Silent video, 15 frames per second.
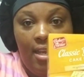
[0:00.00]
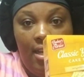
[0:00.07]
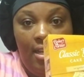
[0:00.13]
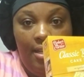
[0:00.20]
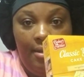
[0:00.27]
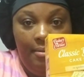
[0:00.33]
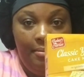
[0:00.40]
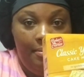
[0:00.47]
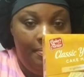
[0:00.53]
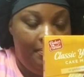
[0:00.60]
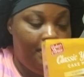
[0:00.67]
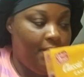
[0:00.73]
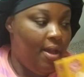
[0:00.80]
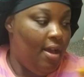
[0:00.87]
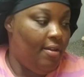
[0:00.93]
Um,
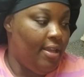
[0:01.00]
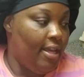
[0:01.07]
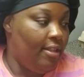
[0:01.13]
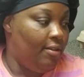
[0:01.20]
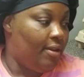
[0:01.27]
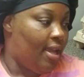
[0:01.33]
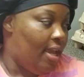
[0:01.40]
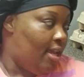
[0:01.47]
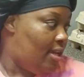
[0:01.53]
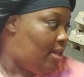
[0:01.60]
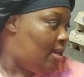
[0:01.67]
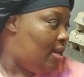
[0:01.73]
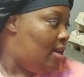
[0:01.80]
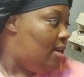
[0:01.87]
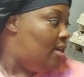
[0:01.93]
a yellow
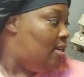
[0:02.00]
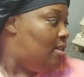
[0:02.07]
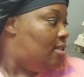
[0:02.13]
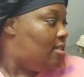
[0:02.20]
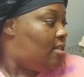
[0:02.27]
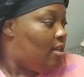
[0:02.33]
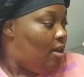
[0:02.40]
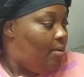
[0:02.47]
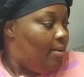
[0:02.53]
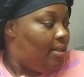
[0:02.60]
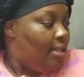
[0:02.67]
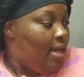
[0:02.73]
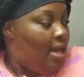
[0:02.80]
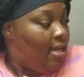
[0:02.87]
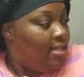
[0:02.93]
cake to go with
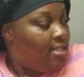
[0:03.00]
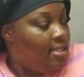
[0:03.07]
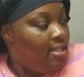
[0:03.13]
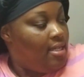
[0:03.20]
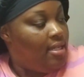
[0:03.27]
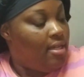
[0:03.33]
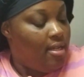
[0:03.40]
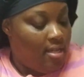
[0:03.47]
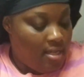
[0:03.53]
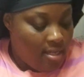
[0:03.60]
the icing.